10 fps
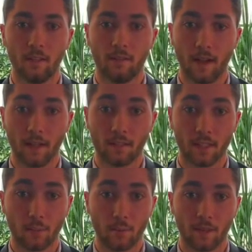Finally,
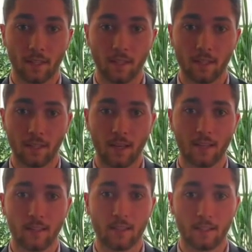we plan to design
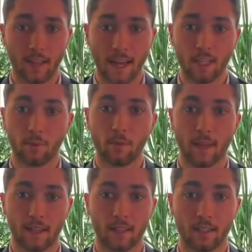a detachable
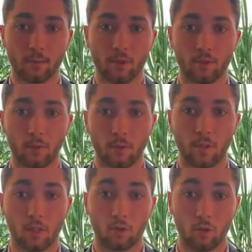mechanism to remove the
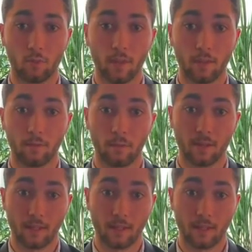control band from the